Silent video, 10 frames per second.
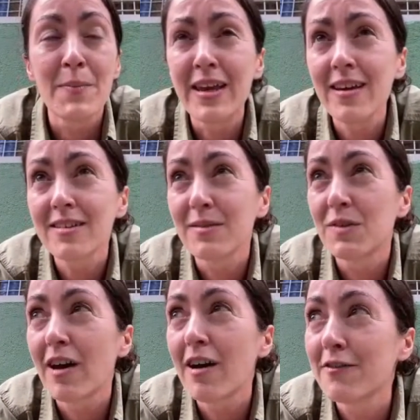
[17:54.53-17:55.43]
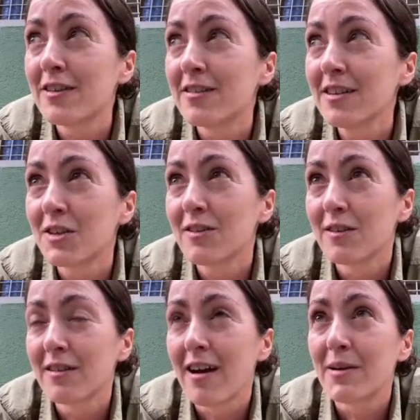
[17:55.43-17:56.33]
making some tough decisions
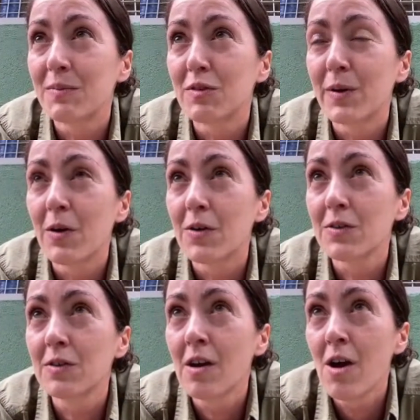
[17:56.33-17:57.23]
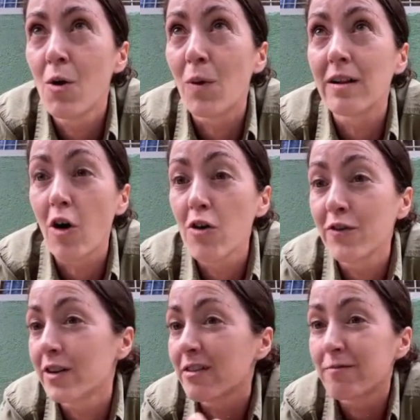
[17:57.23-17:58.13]
at times because while
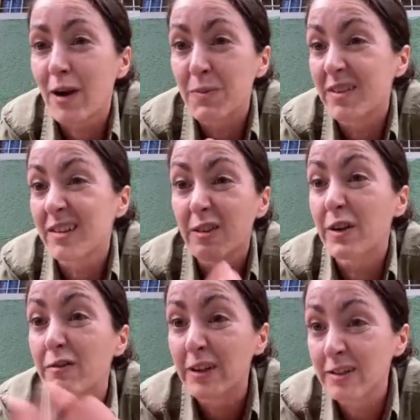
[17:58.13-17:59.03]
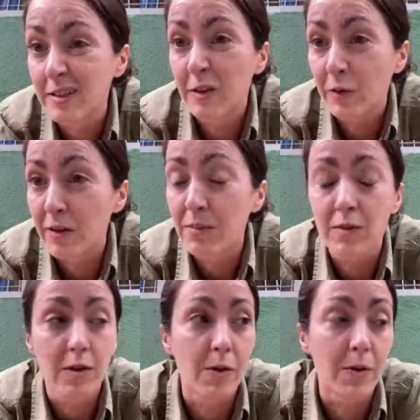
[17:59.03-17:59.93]
COVID represents a real risk to them,
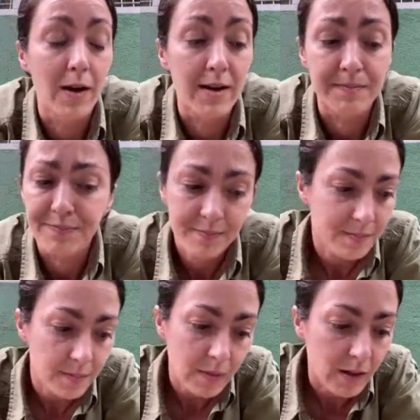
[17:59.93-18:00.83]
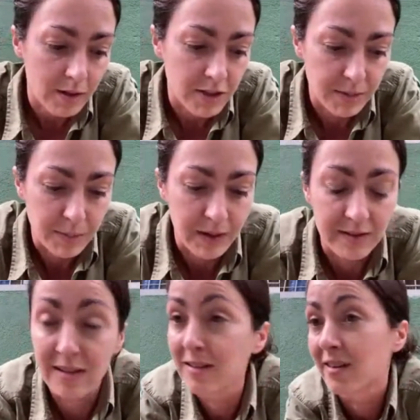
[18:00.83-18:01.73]
so um,
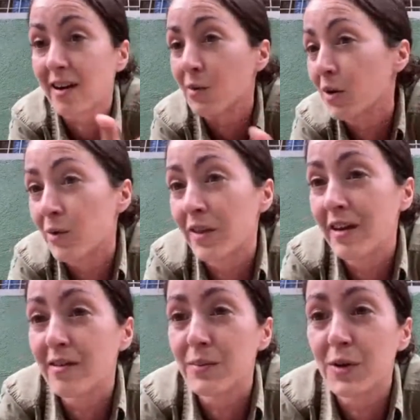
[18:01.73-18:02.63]
chimpanzees that I work with here in